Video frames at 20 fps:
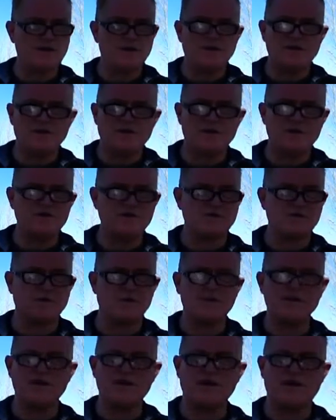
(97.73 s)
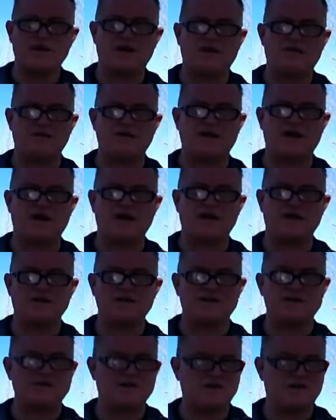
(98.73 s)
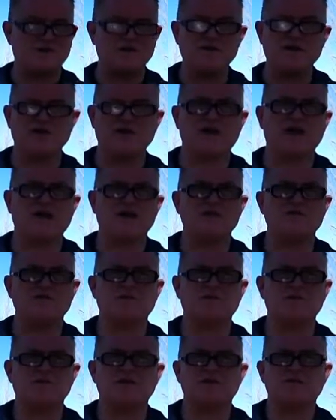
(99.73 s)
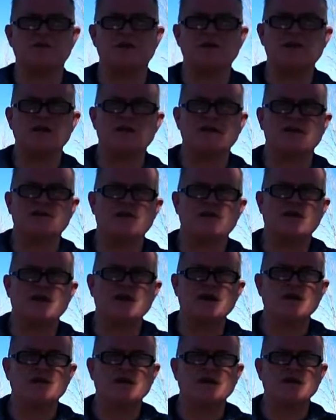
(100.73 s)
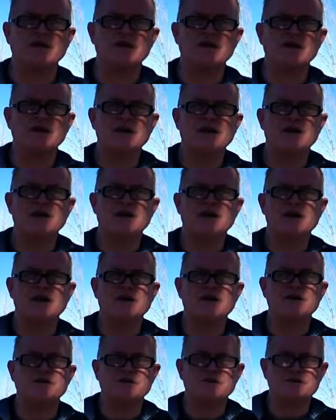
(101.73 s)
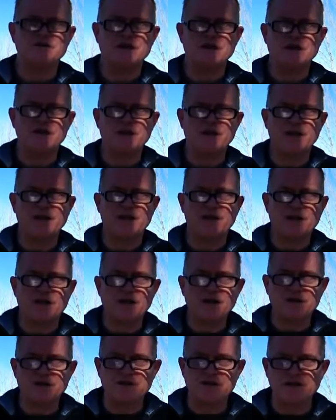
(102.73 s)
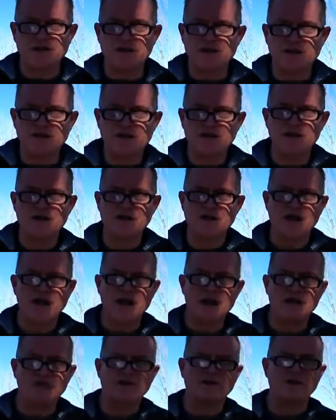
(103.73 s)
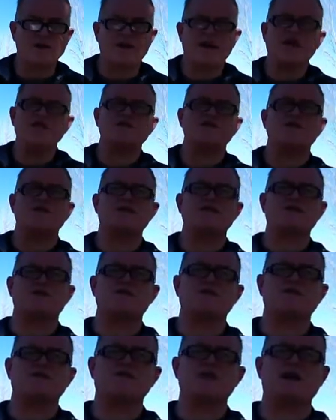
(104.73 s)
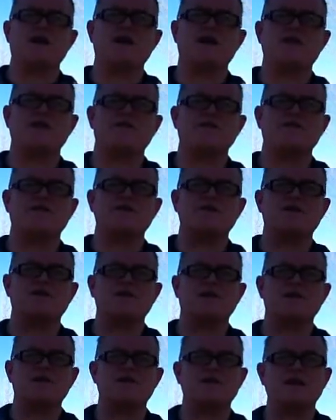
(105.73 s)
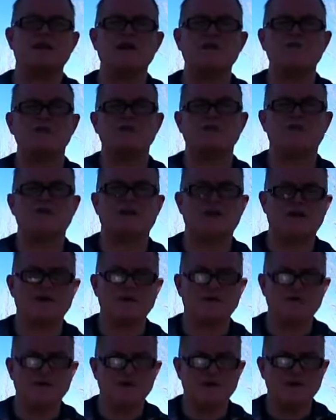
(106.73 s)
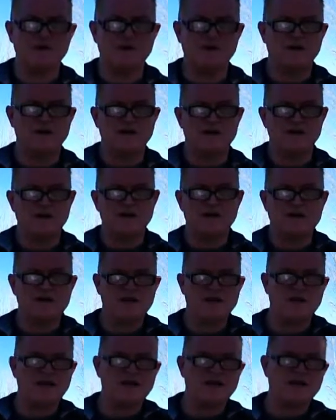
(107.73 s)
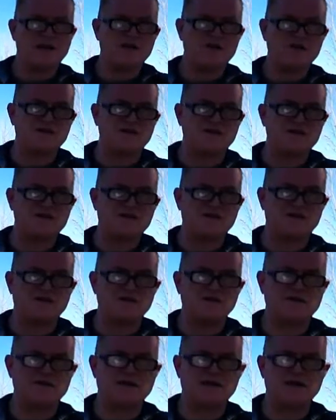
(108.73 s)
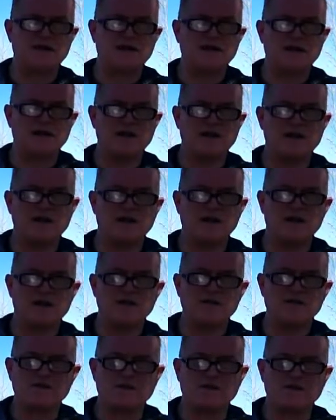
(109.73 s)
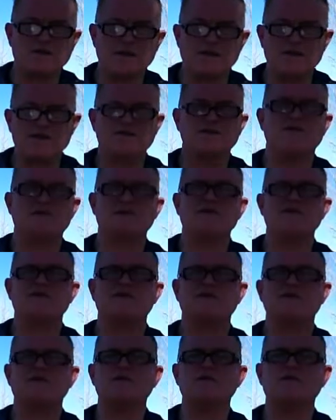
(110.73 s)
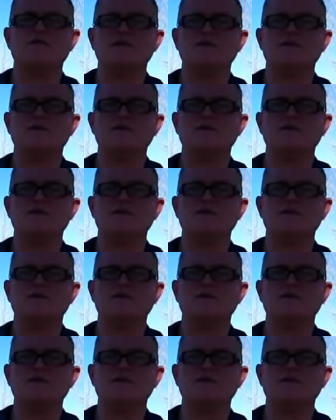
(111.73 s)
The most important thing to understand is don't take experts' opinion for anything. As you see in meteorology, they have a nonsense understanding of the atmosphere, and that nonsense understanding is something they stick to,